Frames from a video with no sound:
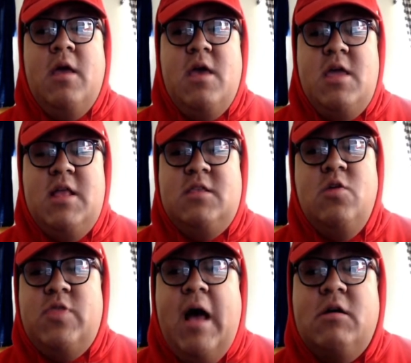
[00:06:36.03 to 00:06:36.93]
And in
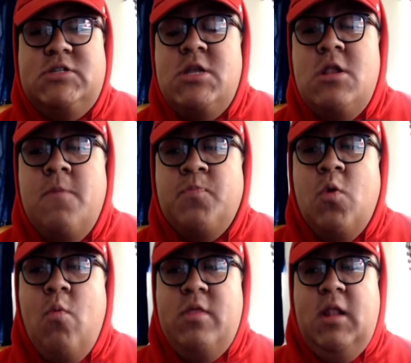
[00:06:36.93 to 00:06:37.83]
2000,
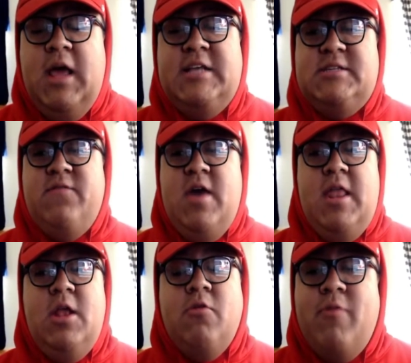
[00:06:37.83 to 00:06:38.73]
when the likes of
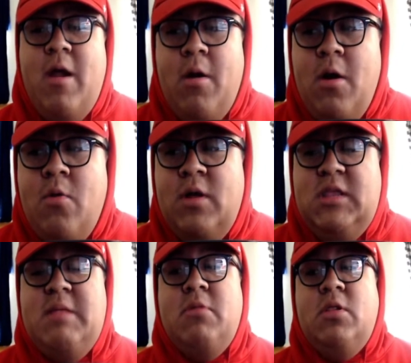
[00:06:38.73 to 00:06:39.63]
Eddie Guerrero,
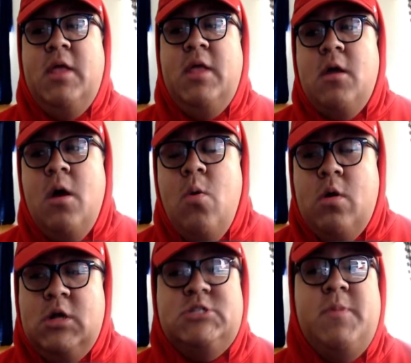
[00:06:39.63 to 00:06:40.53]
Dean Malenko,
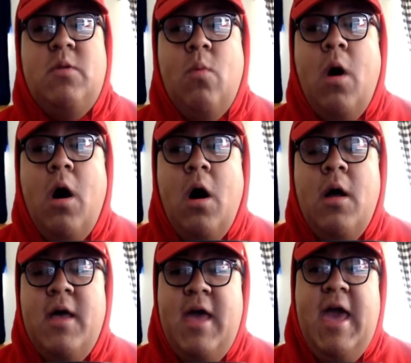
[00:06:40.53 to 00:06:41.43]
Chris Benoit,
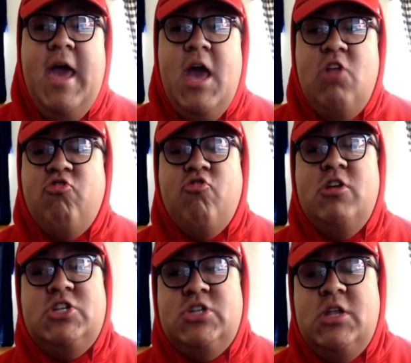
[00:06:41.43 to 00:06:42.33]
Edge,
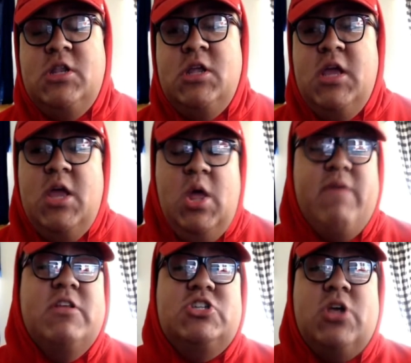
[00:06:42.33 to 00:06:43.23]
Christian,
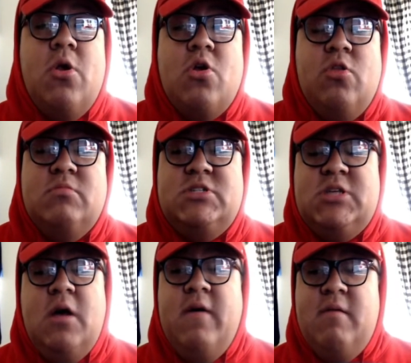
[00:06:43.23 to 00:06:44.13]
even Jericho
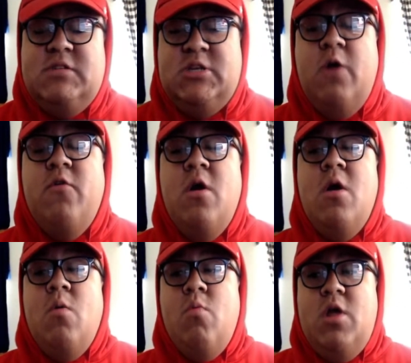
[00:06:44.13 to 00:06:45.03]
himself, himself
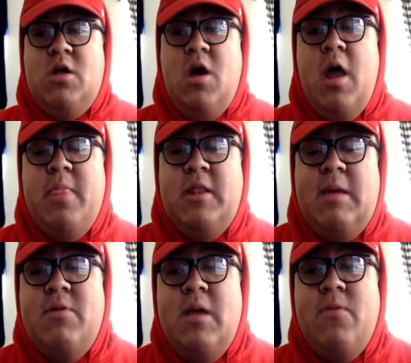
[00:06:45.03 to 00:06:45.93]
would have come the
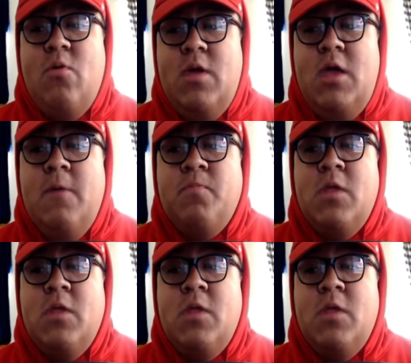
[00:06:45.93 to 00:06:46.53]
WWE,